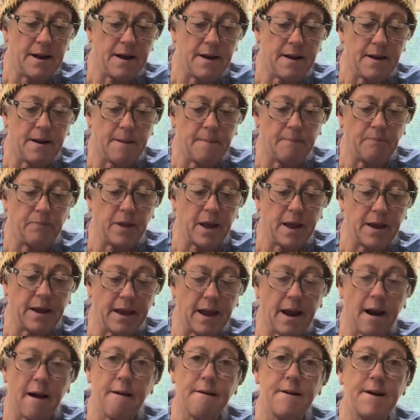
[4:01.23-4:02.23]
I
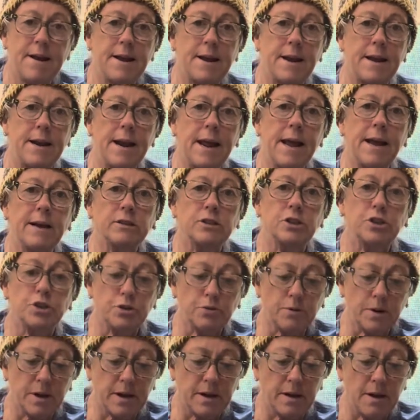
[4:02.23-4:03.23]
carry an
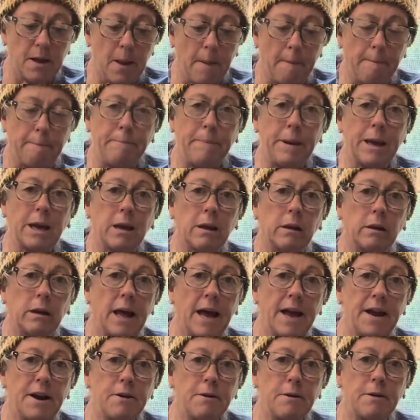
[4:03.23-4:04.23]
extra Bic
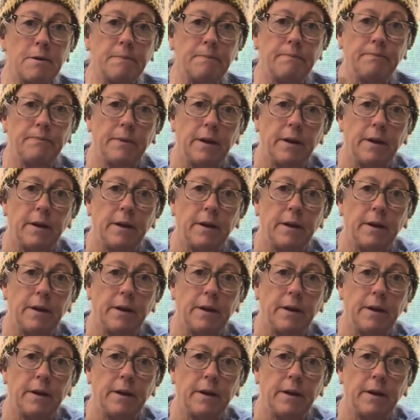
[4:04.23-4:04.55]
lighter